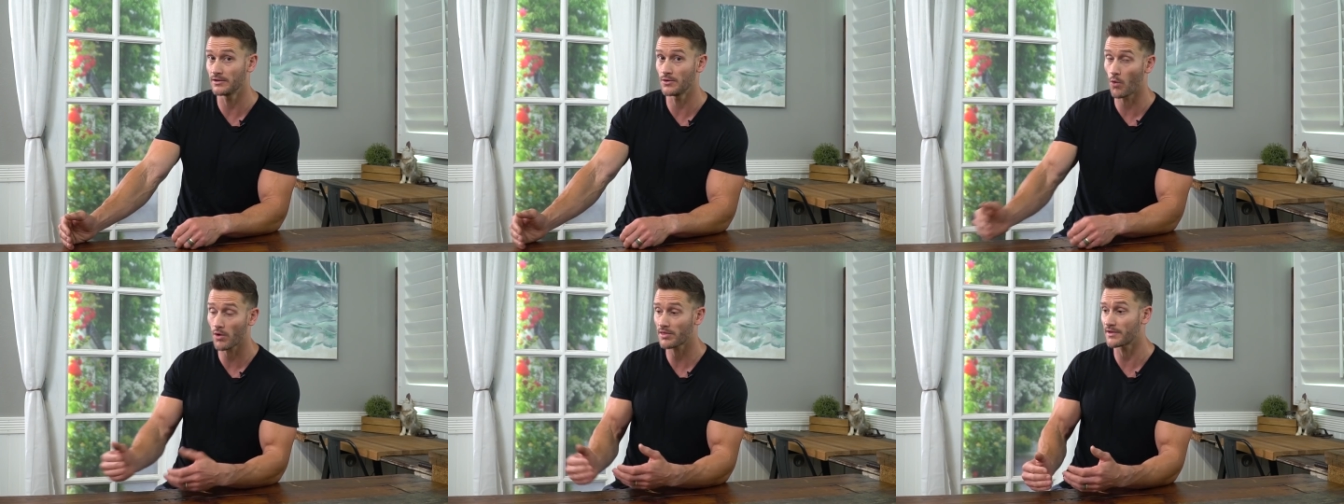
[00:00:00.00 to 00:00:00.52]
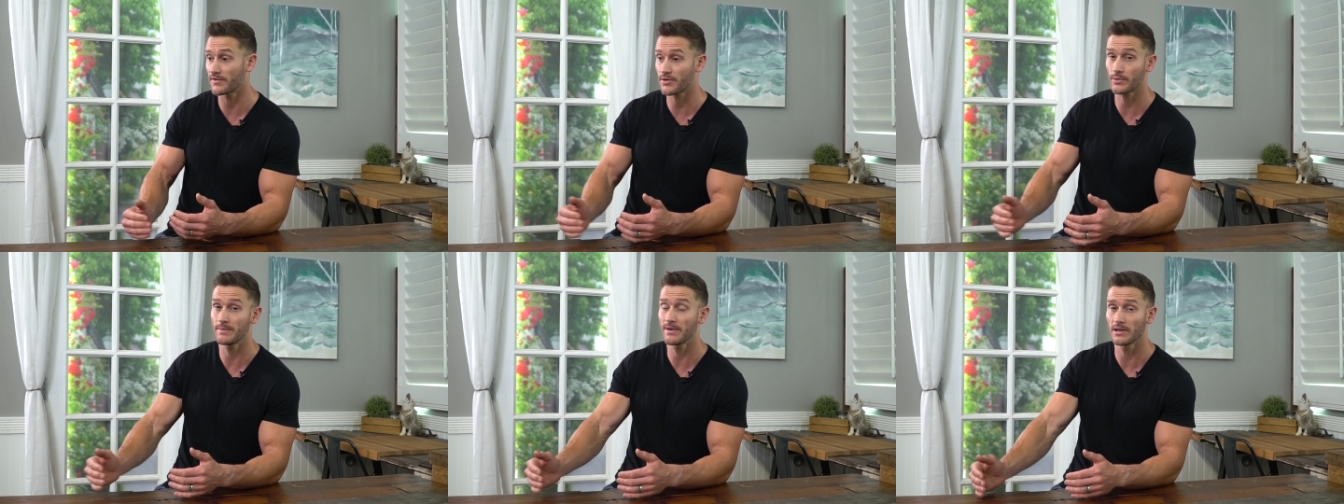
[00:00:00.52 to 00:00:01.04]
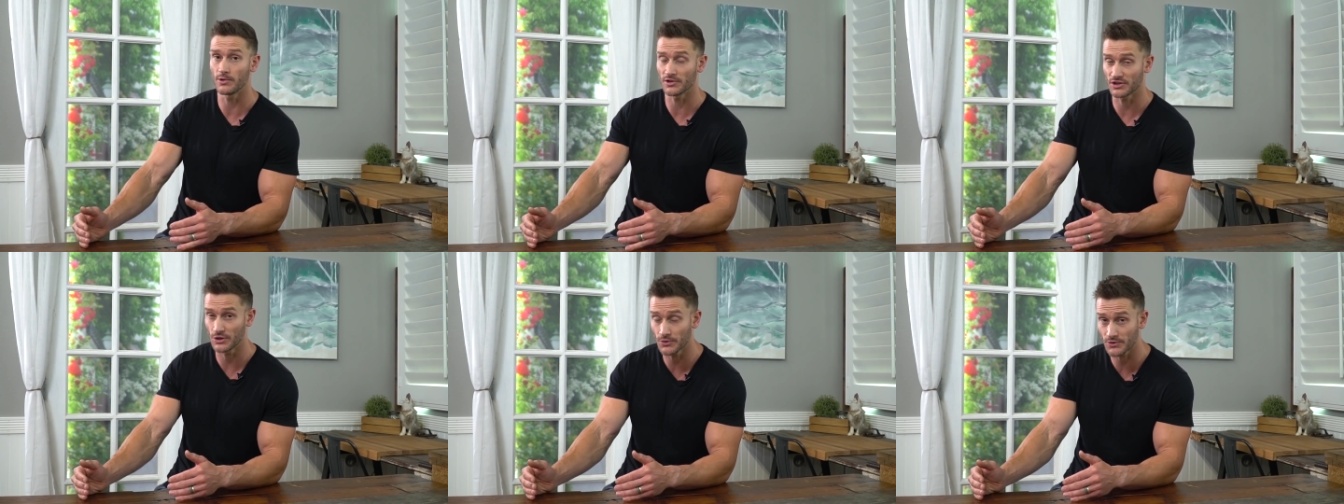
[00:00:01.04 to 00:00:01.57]
north of three
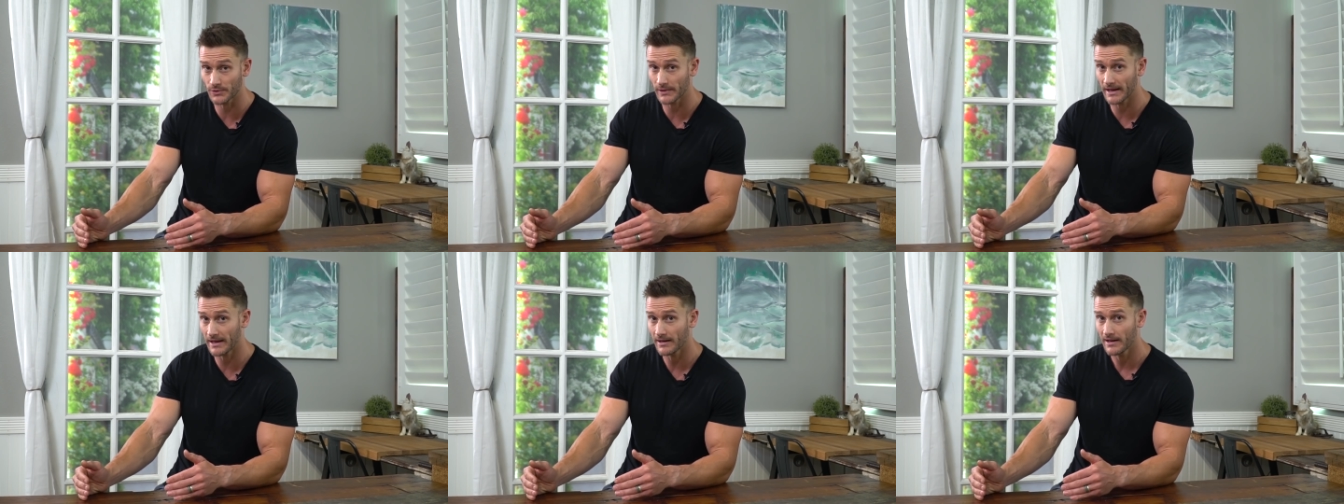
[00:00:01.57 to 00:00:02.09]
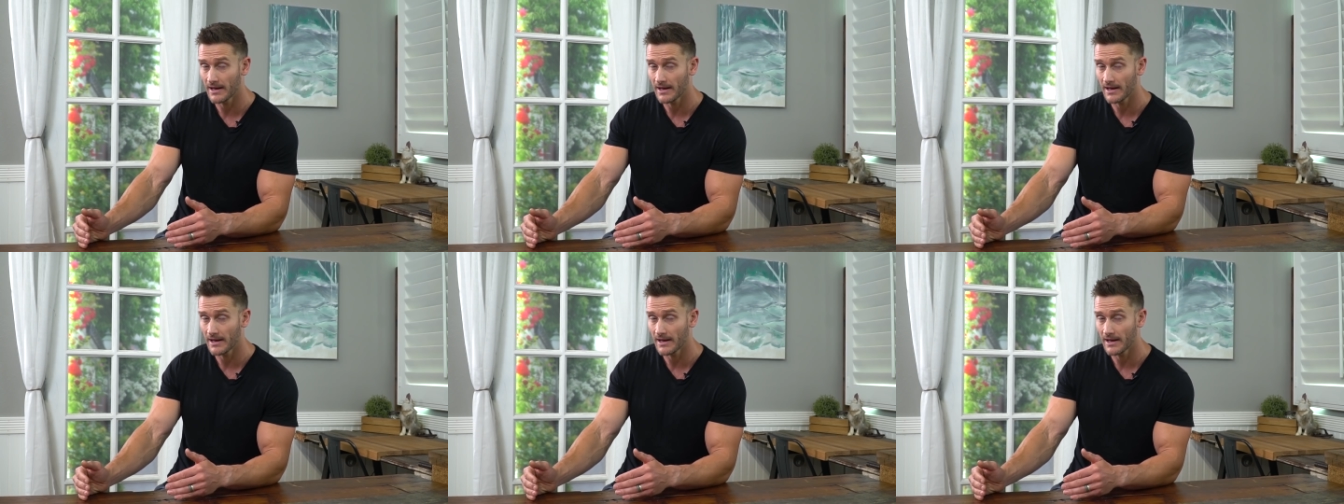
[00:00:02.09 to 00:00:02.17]
millimoles usually.